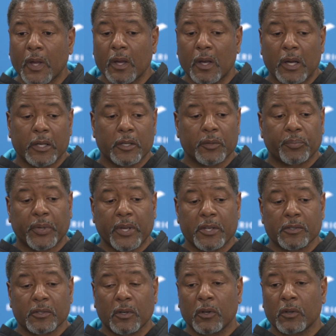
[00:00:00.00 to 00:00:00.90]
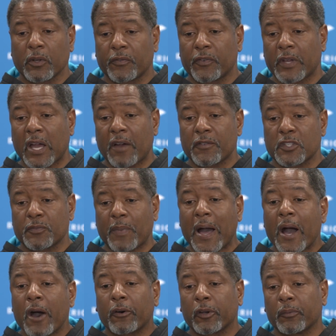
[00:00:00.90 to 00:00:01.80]
Uh, it depends on if you have a
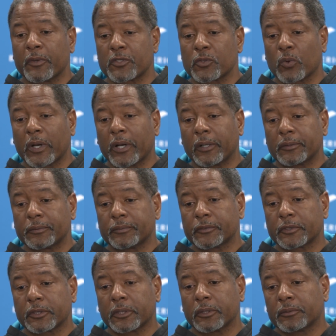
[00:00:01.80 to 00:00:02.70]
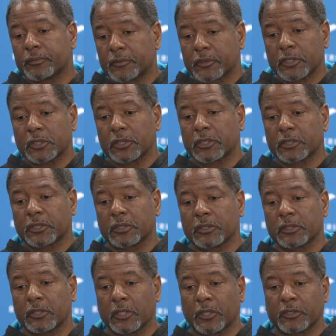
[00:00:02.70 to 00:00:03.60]
spy on them as well. So you
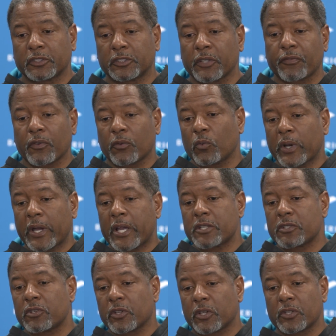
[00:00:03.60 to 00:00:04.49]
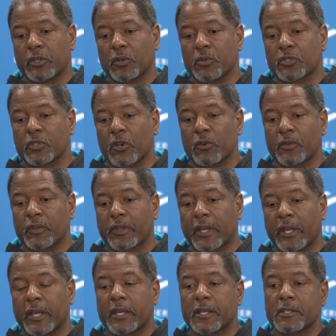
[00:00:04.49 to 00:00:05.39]
just you know, it's different ways you can do certain
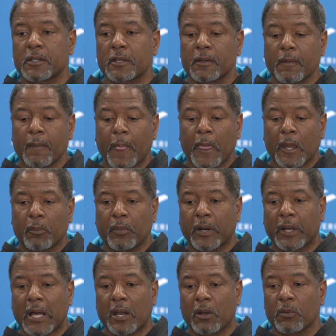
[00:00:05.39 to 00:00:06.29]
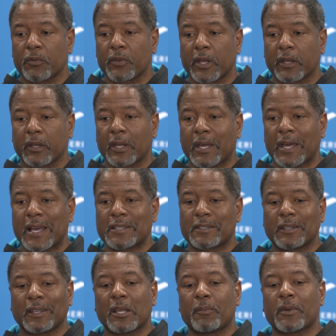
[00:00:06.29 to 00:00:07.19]
things. But I don't think that has
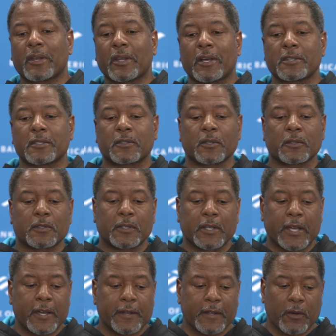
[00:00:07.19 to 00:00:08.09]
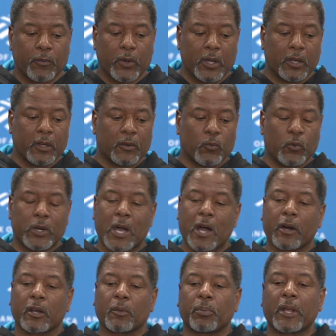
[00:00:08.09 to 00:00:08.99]
to limit us to saying that we we're
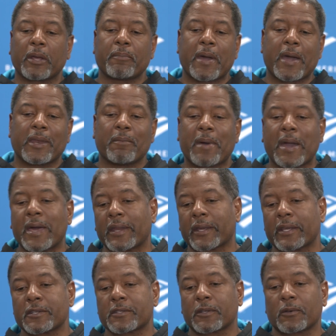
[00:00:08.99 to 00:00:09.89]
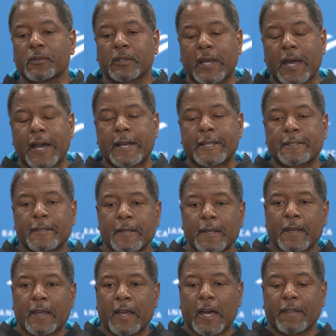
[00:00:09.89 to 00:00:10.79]
not going to play man to man against those guys.
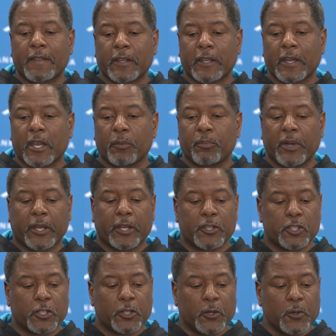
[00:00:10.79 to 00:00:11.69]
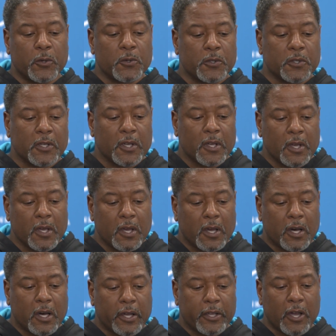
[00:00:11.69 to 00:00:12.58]
I think you got to pick and choose
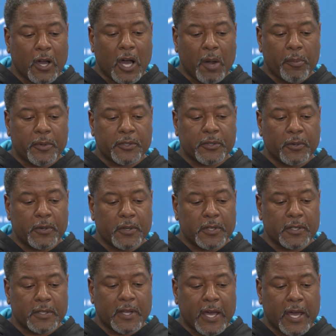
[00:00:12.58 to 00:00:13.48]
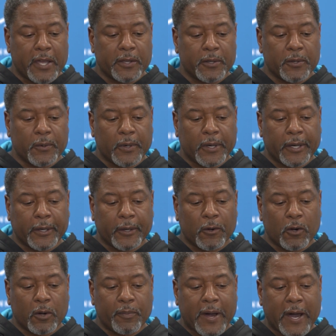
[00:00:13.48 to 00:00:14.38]
uh, your opportunities and how you uh,
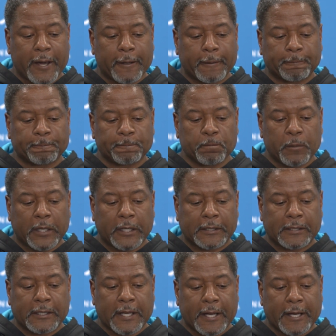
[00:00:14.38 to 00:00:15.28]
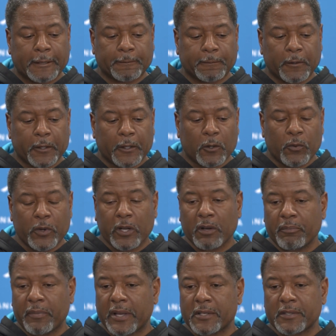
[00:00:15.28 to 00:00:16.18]
go about it. But uh, you know, we're
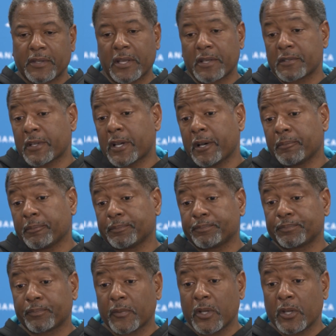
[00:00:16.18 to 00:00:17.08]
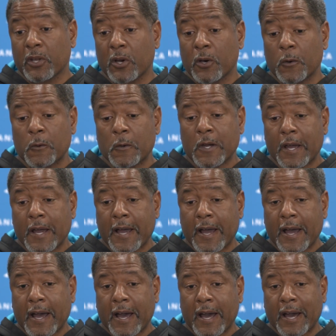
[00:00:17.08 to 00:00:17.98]
going to mix things up. You know,
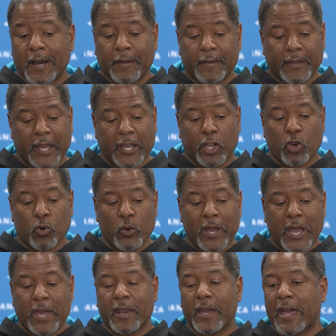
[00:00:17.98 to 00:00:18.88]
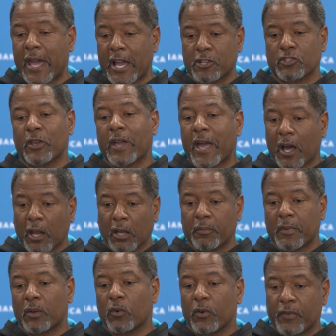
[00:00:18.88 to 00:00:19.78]
uh, they create an extra
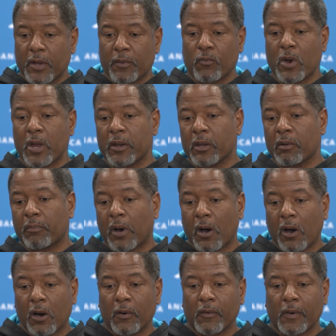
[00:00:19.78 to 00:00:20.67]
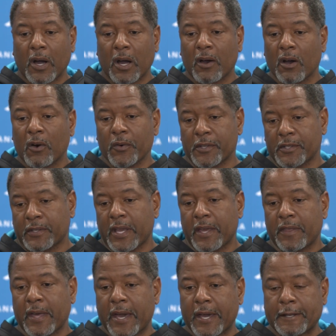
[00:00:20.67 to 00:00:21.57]
element with him running the ball. I always
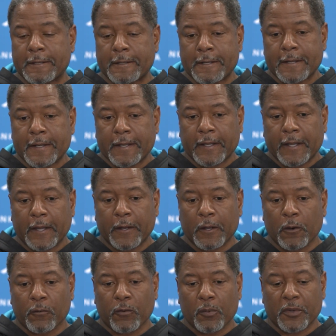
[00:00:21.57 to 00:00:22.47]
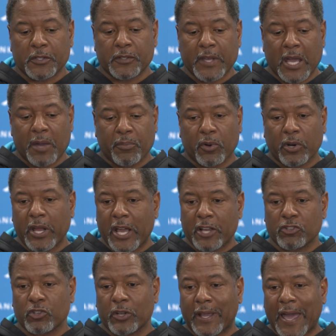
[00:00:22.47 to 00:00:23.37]
said that. You know, from a standpoint of
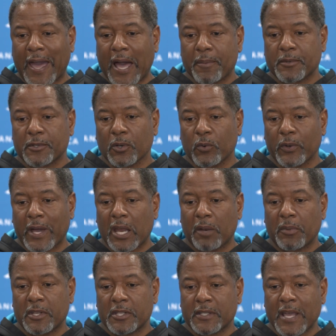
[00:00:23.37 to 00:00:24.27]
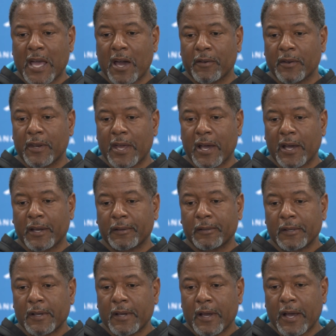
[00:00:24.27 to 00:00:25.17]
extra gap. So we got to be sound in our
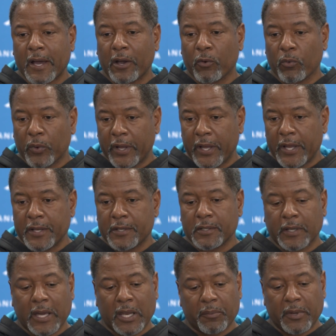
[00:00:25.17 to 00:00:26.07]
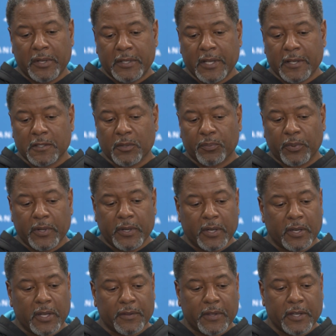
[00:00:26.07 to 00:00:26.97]
our reads. Got to be disciplined
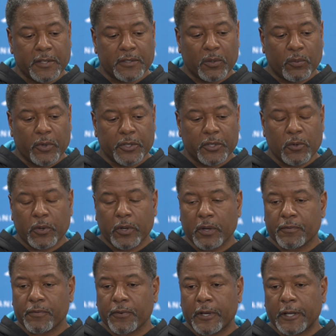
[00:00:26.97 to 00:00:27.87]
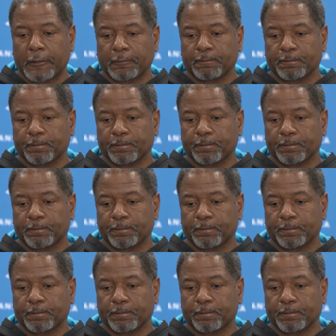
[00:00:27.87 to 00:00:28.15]
in the things that we're doing up front.